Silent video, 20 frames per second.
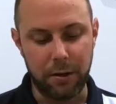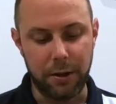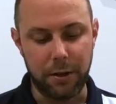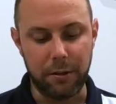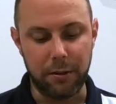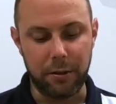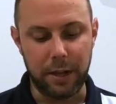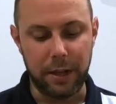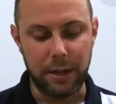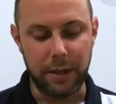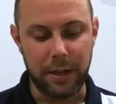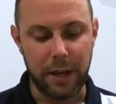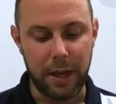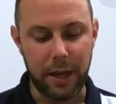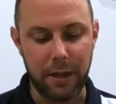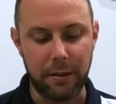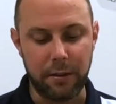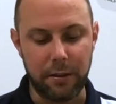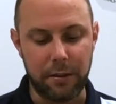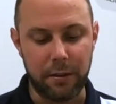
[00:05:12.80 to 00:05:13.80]
you'll
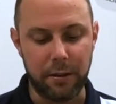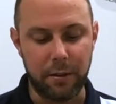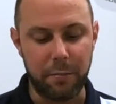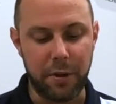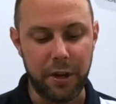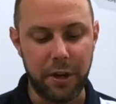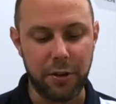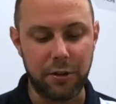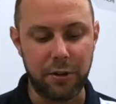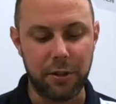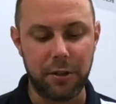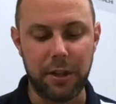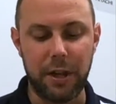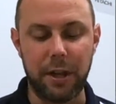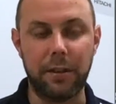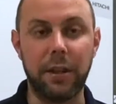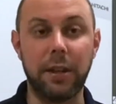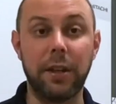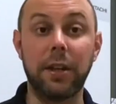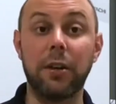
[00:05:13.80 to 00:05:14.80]
indicate to the patient
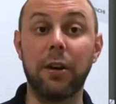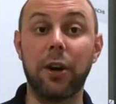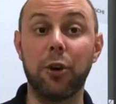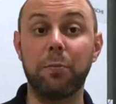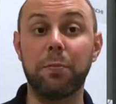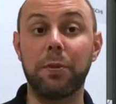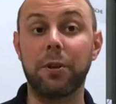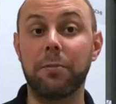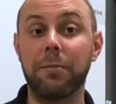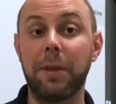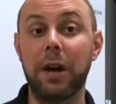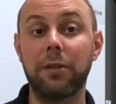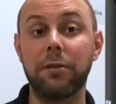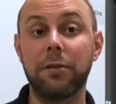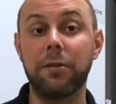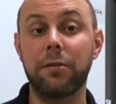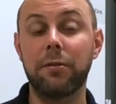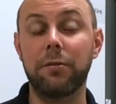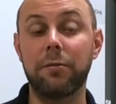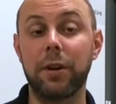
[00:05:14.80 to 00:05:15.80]
that they need to open their
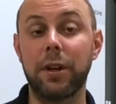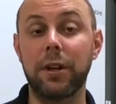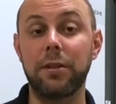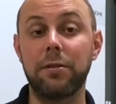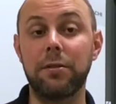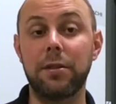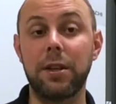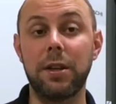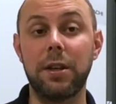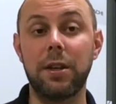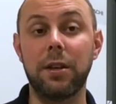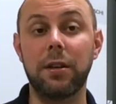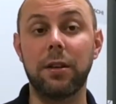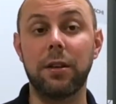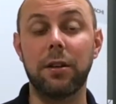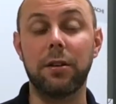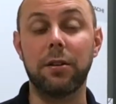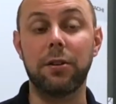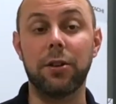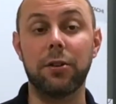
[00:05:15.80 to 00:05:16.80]
mouth, raise
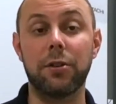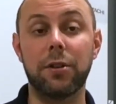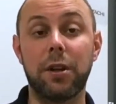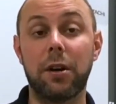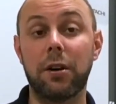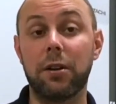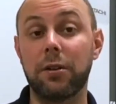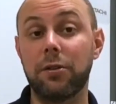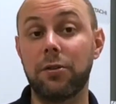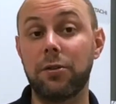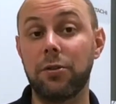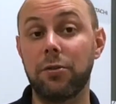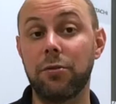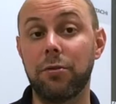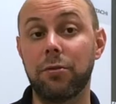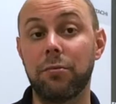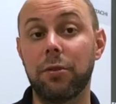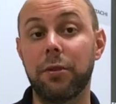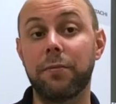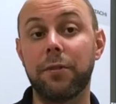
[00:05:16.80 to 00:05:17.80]
their tongue
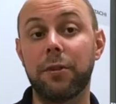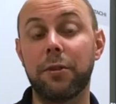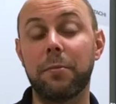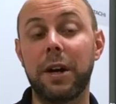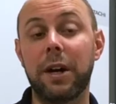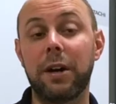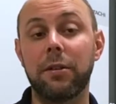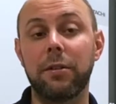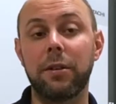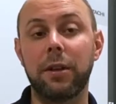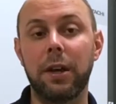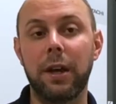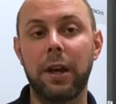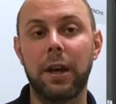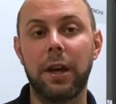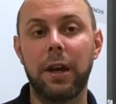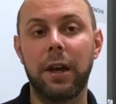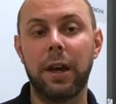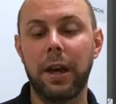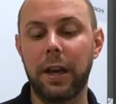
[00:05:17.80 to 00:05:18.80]
to the roof of their mouth,
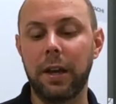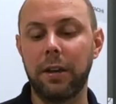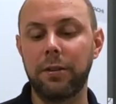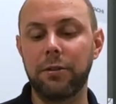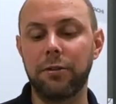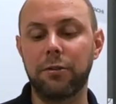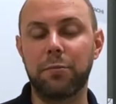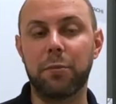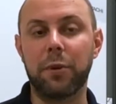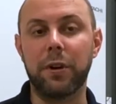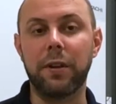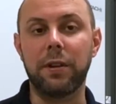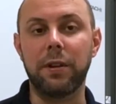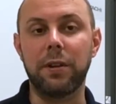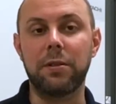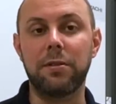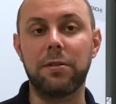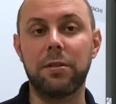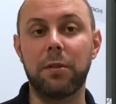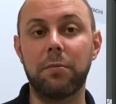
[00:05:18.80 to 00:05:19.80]
and you'll spray
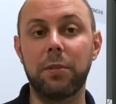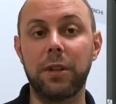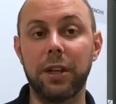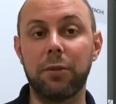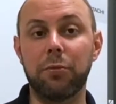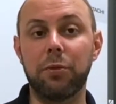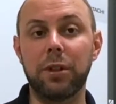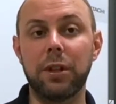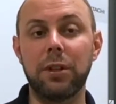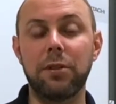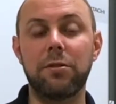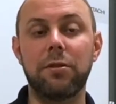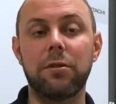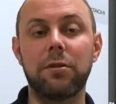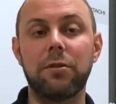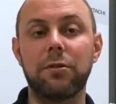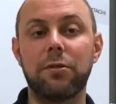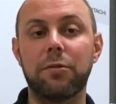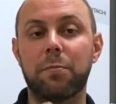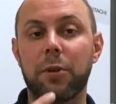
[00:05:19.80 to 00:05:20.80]
this sublingually. So
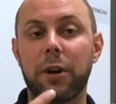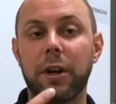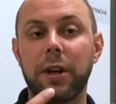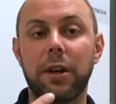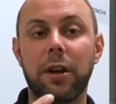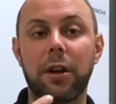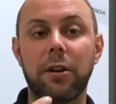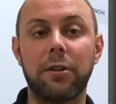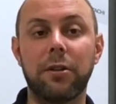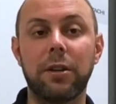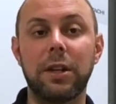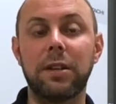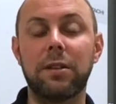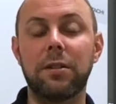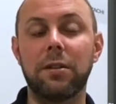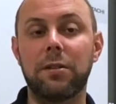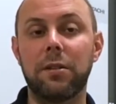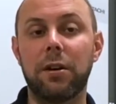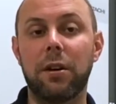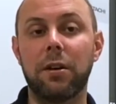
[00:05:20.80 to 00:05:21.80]
you'll spray it underneath
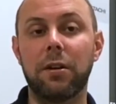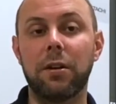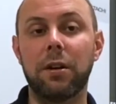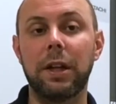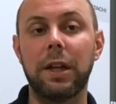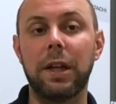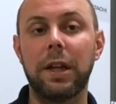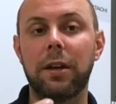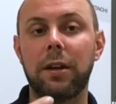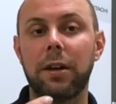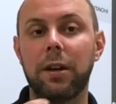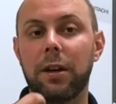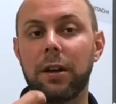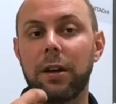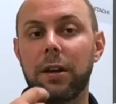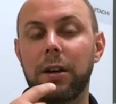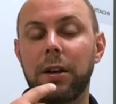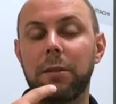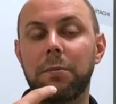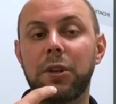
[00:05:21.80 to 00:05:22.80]
the tongue,
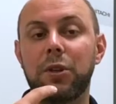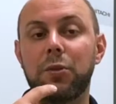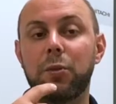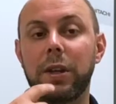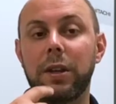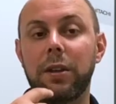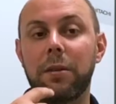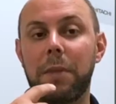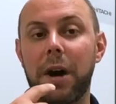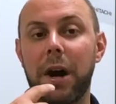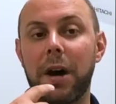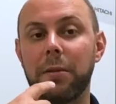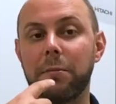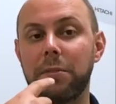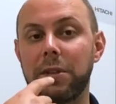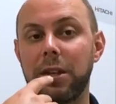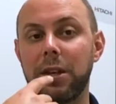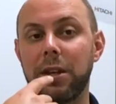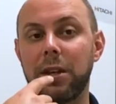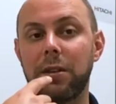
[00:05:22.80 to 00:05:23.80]
in between the
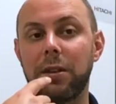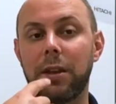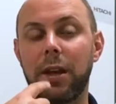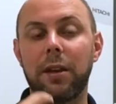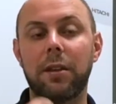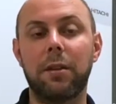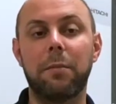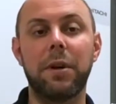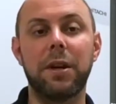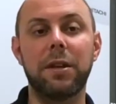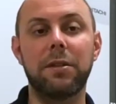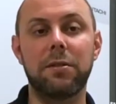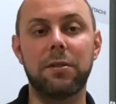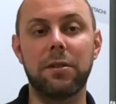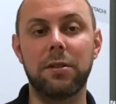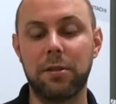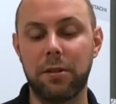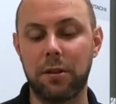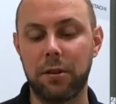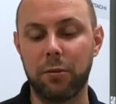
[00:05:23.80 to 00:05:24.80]
bottom teeth and the base of
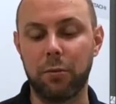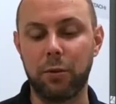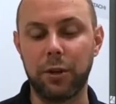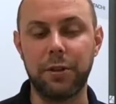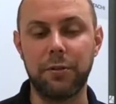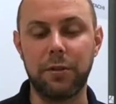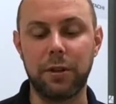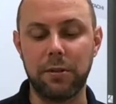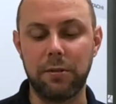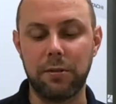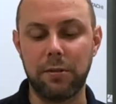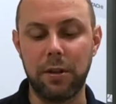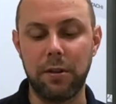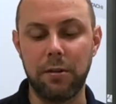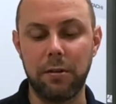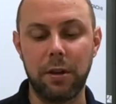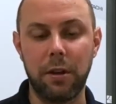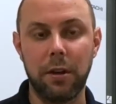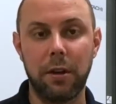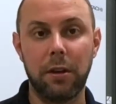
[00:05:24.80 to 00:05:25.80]
the tongue where you can
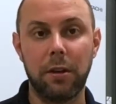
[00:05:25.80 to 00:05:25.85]
see.